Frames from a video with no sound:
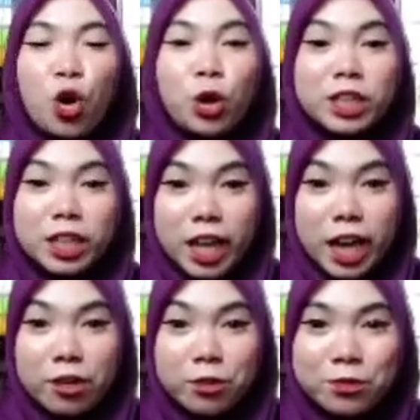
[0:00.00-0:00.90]
on the
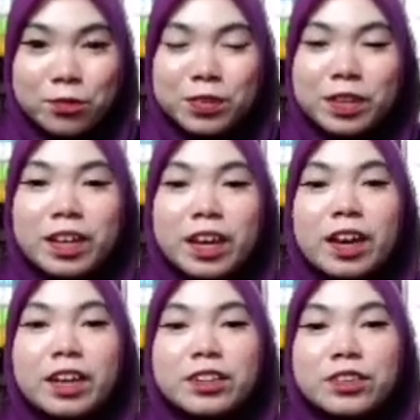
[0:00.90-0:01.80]
left
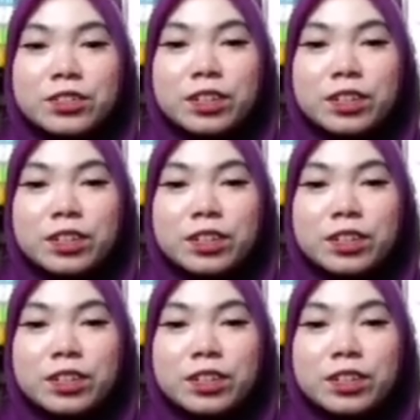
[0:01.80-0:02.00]
and the